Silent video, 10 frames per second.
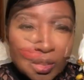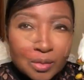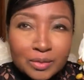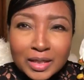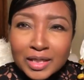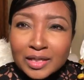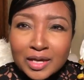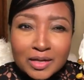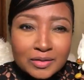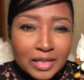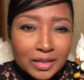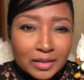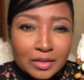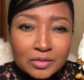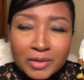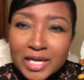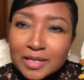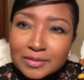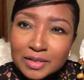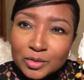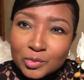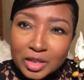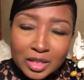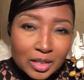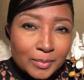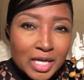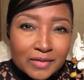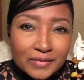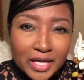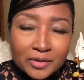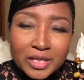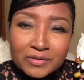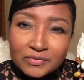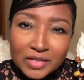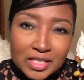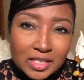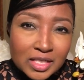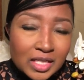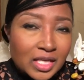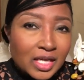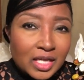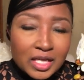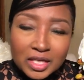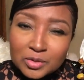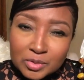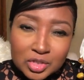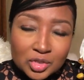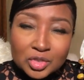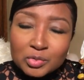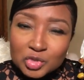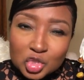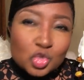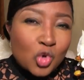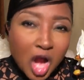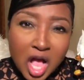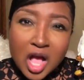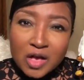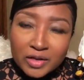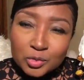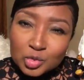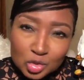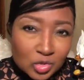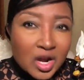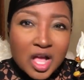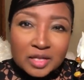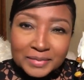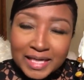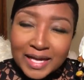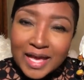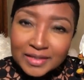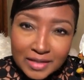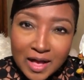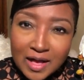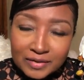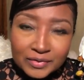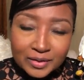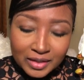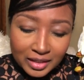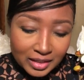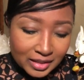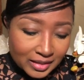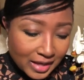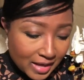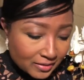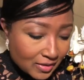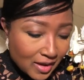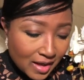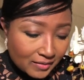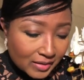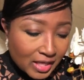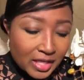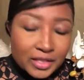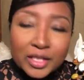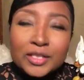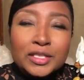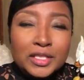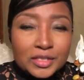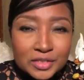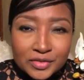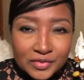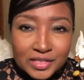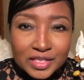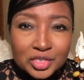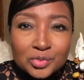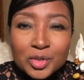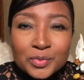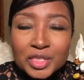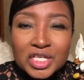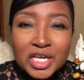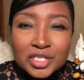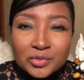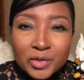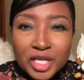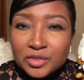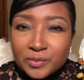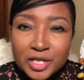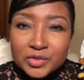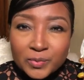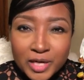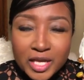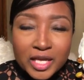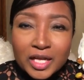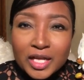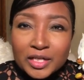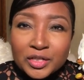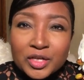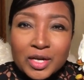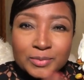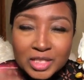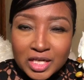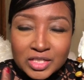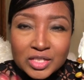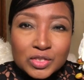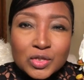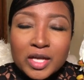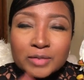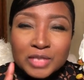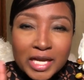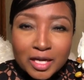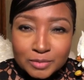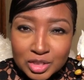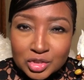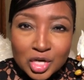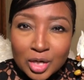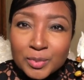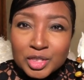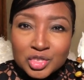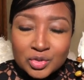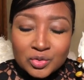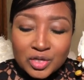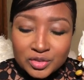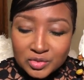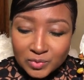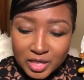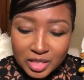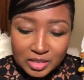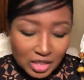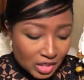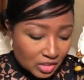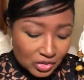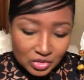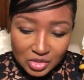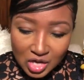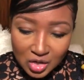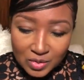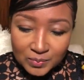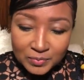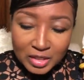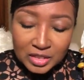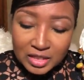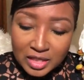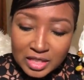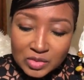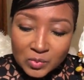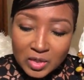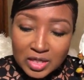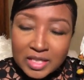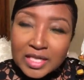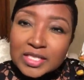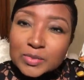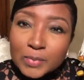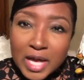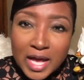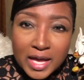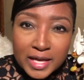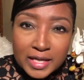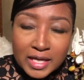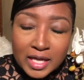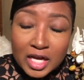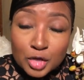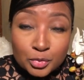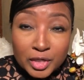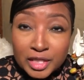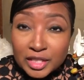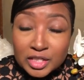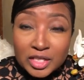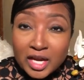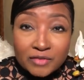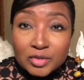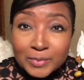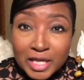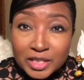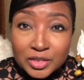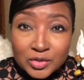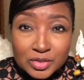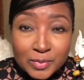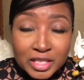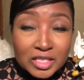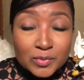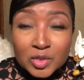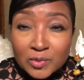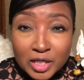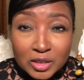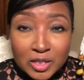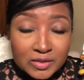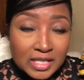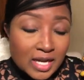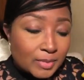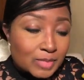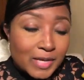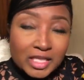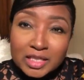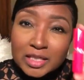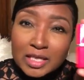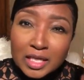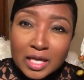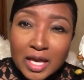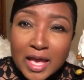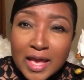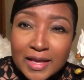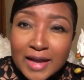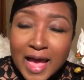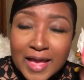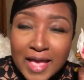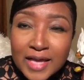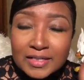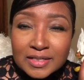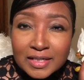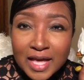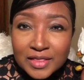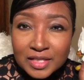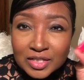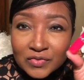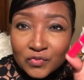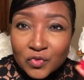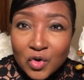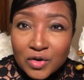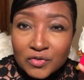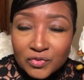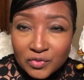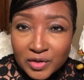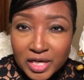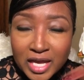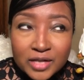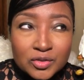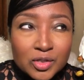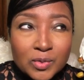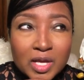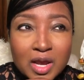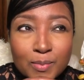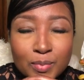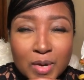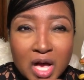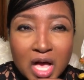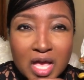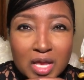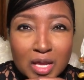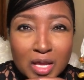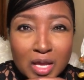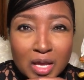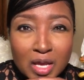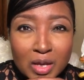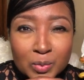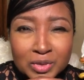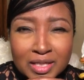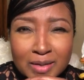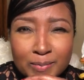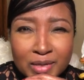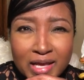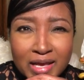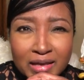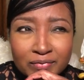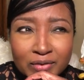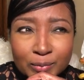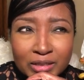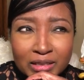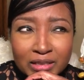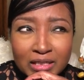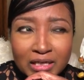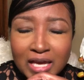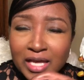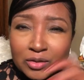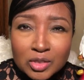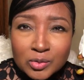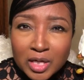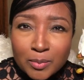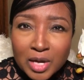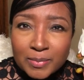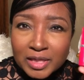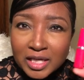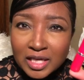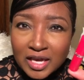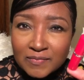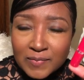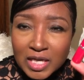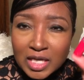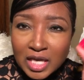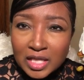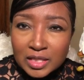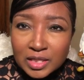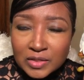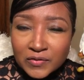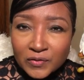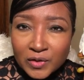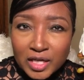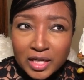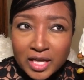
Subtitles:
Okay, y'all, now these reds didn't want to come off. Now that Fenty, it was strong. It was strong, but I got it off, okay? Got it off. The only difference is you won't be changing red to red to red. You know, I'm changing, so and I'm determined to show you all these reds. So the next one is by a brand that everybody knows about that's been around a long time. It's by Clinique. And I actually got this for free. I don't know what I bought. What did I buy from Clinique? I don't know what I bought, but they gave me this free.